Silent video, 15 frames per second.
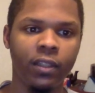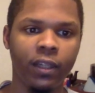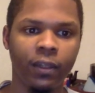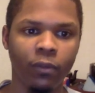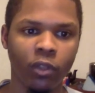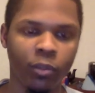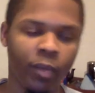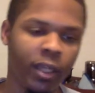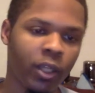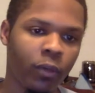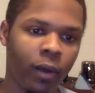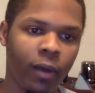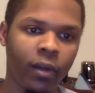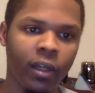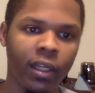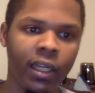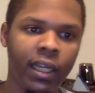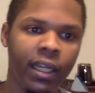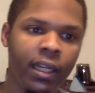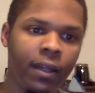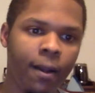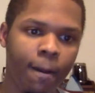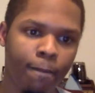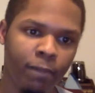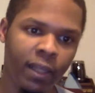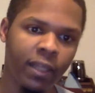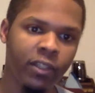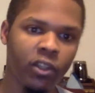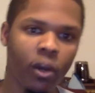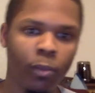and respect around the league. Then
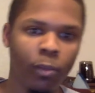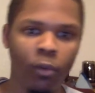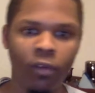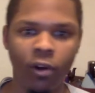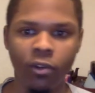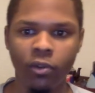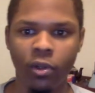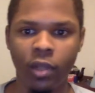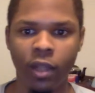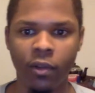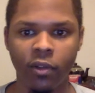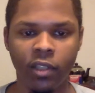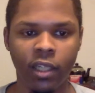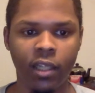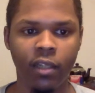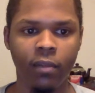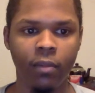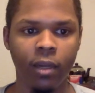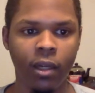he's going to move on to another team.